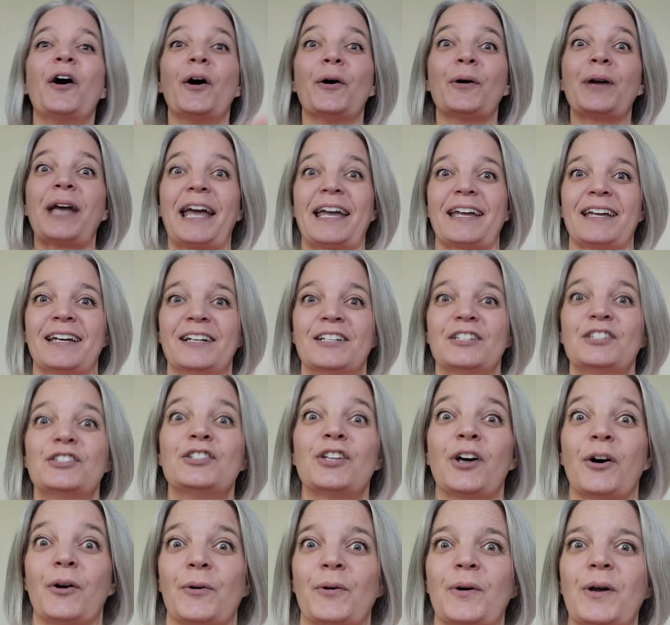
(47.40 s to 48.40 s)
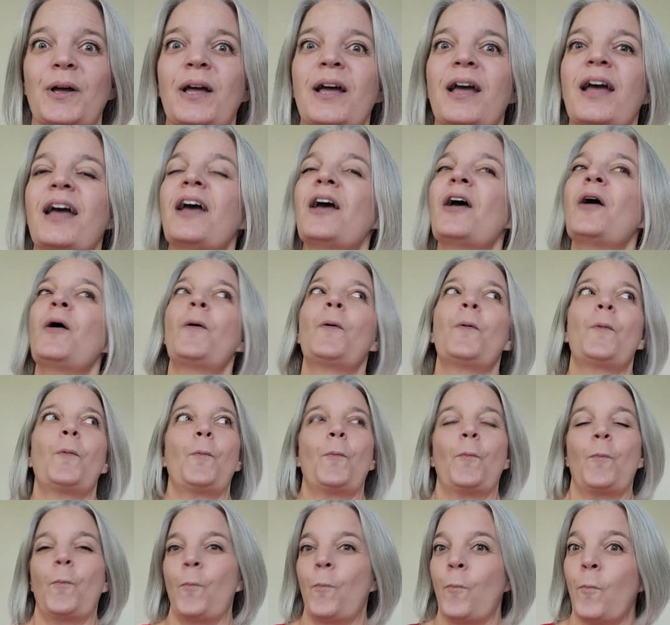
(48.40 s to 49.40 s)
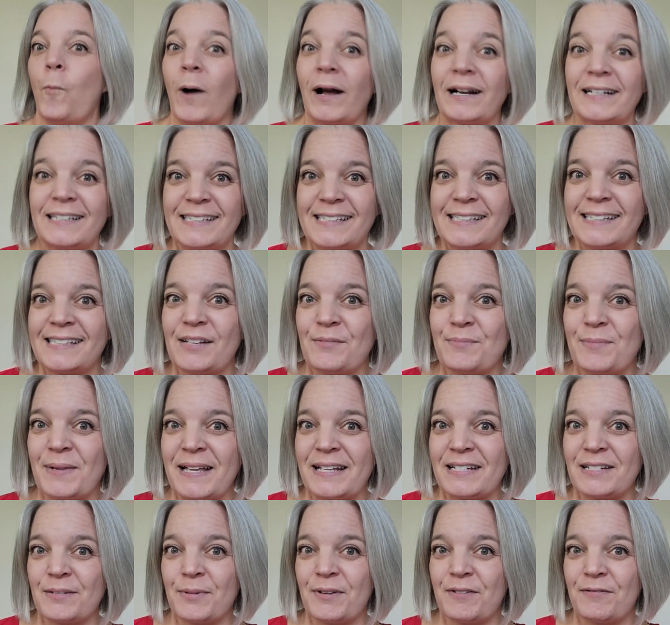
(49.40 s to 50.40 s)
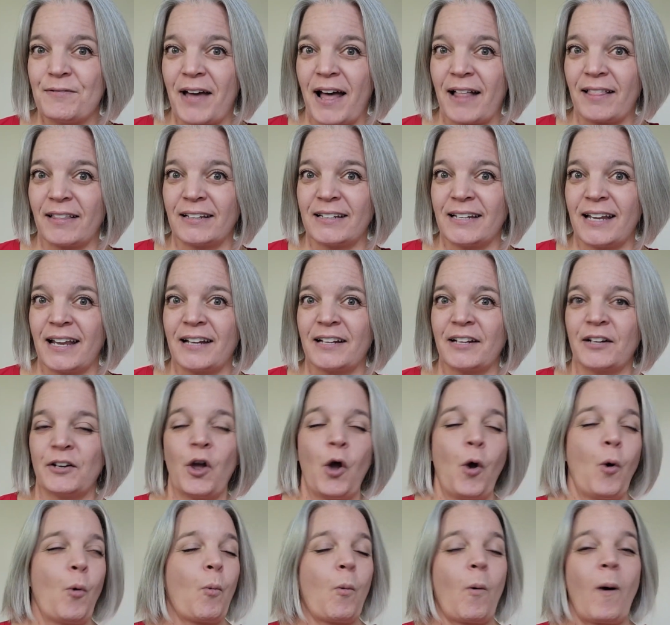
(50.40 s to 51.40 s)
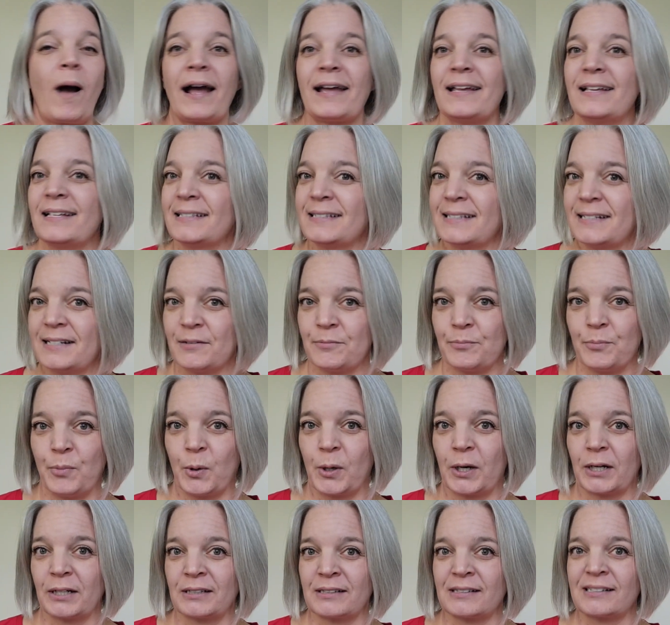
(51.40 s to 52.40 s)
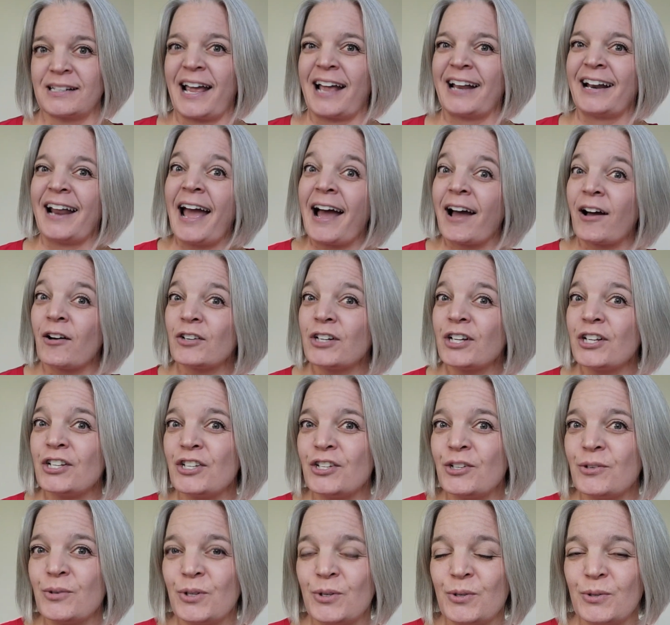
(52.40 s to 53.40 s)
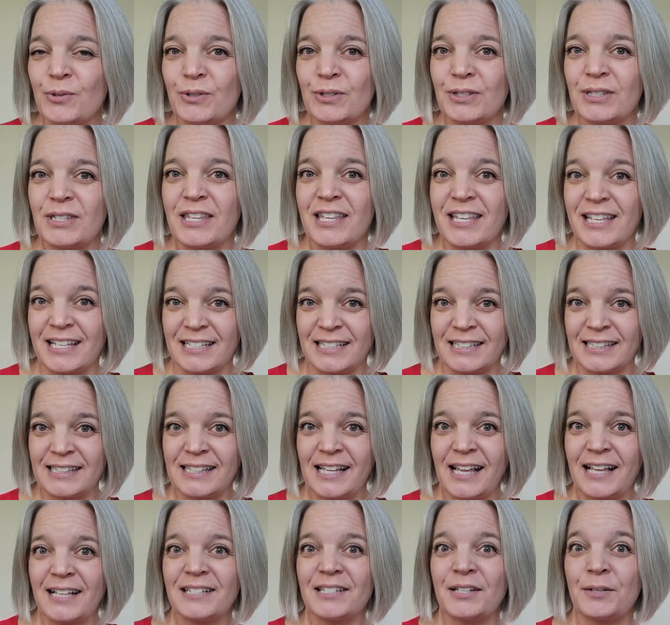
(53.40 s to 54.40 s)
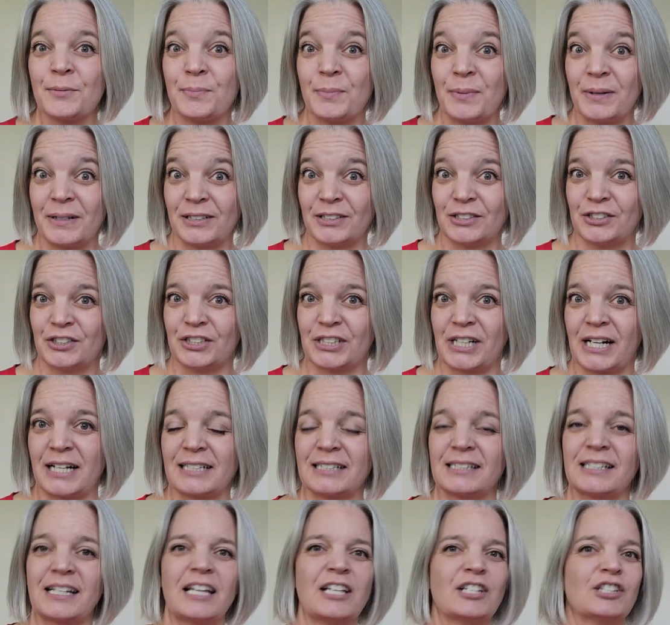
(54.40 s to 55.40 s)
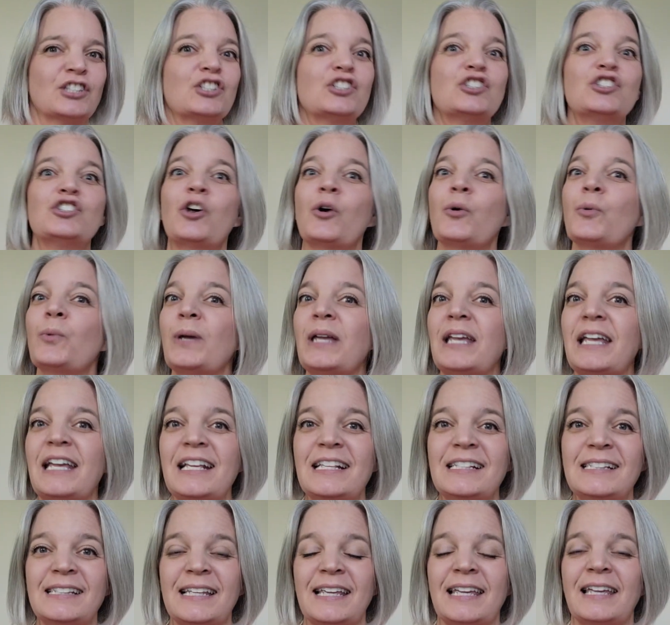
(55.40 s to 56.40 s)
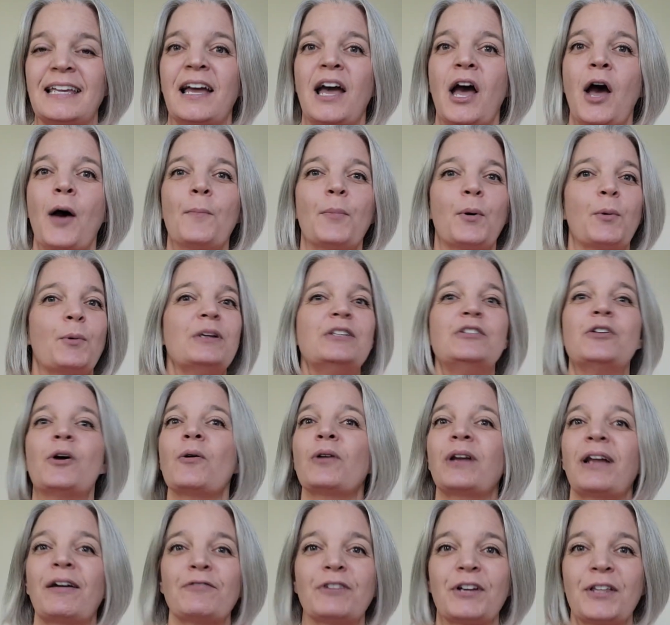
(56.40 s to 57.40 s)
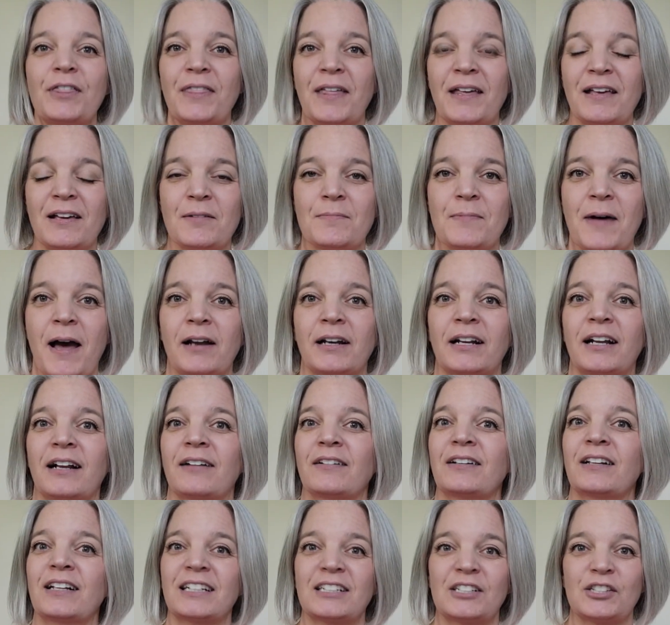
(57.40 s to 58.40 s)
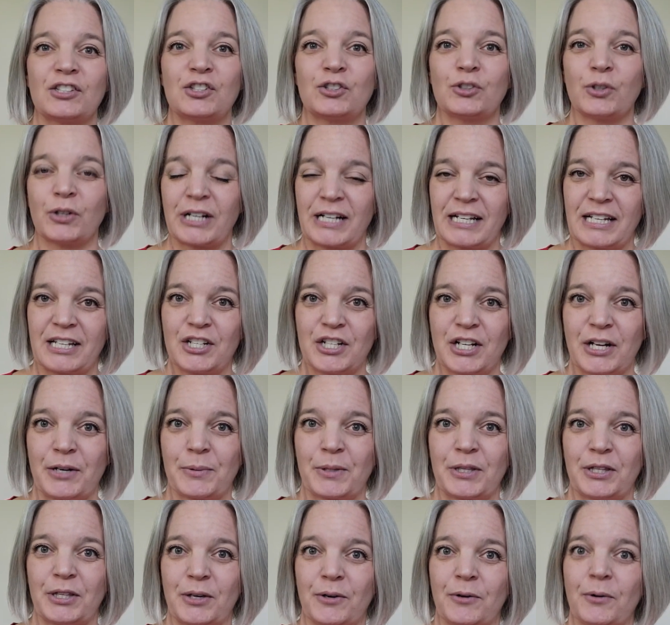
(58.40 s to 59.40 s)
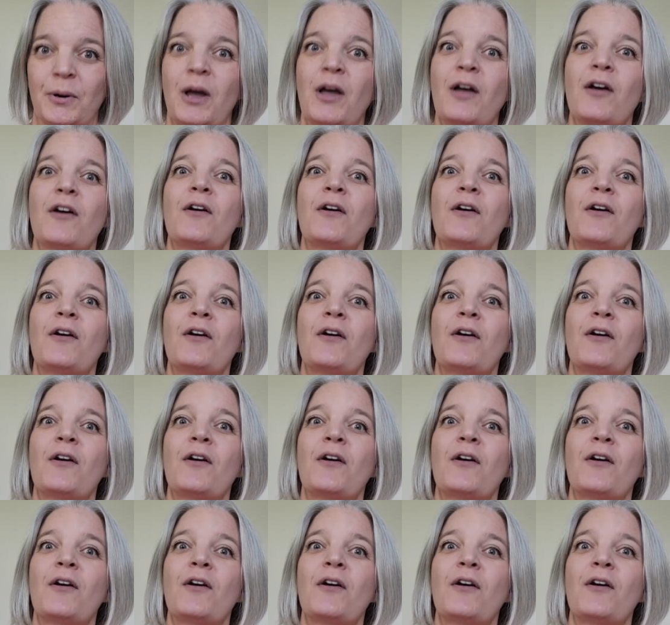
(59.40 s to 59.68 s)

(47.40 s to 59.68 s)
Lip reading: Okay, so what does it mean to be validated? Why is it important? And how can you use this to build trust? It's so easy, but we don't ever think about it. I got a story to share with you.